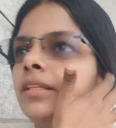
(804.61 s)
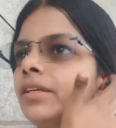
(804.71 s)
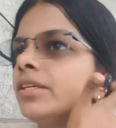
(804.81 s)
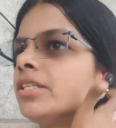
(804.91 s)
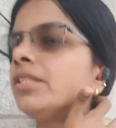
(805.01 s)

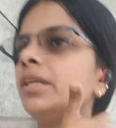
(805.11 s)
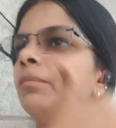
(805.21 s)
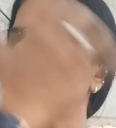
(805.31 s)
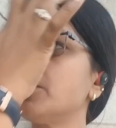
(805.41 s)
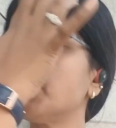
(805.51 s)
3 months
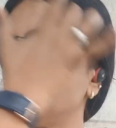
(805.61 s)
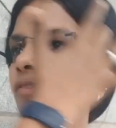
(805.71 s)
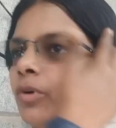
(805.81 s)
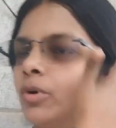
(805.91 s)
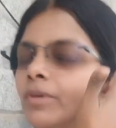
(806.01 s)
before
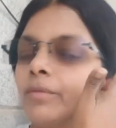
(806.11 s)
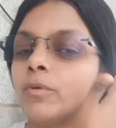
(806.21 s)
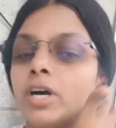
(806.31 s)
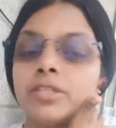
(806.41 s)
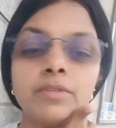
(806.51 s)
one watch
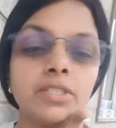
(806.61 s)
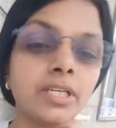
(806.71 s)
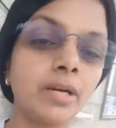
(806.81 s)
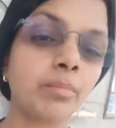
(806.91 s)
which I'd bought,